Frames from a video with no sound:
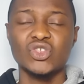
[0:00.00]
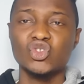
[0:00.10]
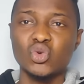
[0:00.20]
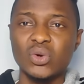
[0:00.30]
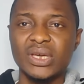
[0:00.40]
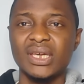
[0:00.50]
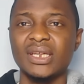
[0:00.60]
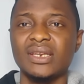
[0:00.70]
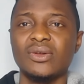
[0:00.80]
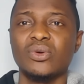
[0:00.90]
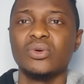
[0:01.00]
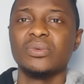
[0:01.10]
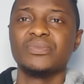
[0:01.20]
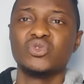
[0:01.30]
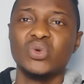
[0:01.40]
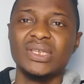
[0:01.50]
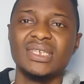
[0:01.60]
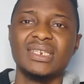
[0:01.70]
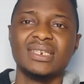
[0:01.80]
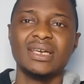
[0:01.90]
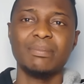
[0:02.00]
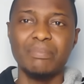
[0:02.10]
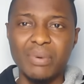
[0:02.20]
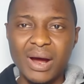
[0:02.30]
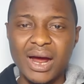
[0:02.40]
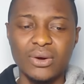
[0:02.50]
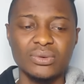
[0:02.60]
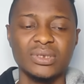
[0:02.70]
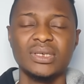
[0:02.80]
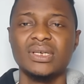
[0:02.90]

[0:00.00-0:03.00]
talking or tweeting about